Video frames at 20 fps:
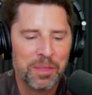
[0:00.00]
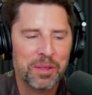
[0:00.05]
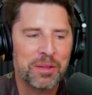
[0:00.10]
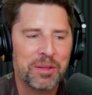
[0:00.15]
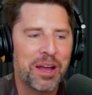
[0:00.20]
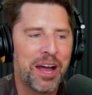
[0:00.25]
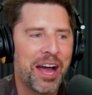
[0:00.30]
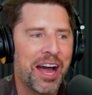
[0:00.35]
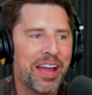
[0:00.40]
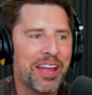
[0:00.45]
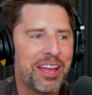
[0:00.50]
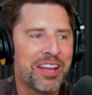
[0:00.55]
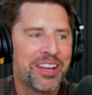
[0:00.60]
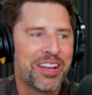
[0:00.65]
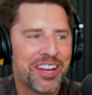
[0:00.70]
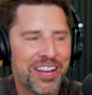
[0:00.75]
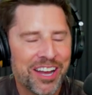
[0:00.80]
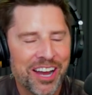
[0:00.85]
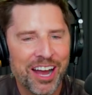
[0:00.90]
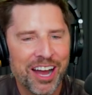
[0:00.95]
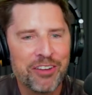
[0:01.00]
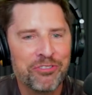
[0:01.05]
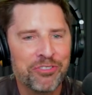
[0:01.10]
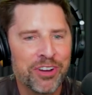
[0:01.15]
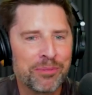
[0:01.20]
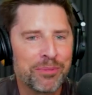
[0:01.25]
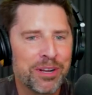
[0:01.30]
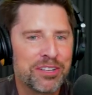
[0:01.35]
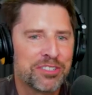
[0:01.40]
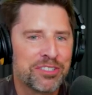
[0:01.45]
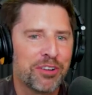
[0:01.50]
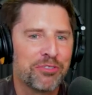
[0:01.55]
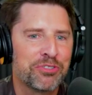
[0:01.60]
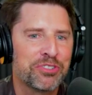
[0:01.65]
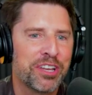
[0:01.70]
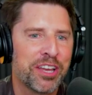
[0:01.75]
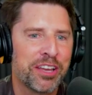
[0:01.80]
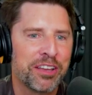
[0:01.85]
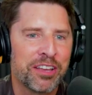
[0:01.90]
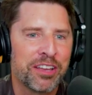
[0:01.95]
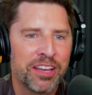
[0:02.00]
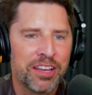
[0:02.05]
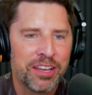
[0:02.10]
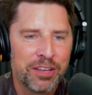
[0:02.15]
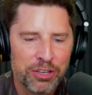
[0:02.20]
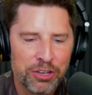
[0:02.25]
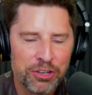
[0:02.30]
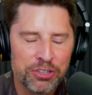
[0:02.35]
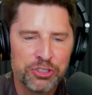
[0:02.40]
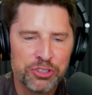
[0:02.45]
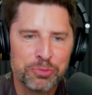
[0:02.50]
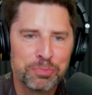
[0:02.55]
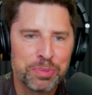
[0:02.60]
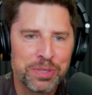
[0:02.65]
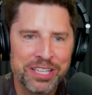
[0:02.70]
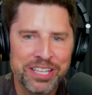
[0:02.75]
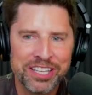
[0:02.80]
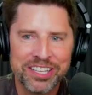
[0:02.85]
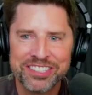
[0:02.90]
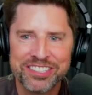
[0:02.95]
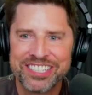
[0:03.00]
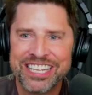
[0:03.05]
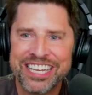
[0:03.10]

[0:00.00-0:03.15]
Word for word: i i find myself saying could you please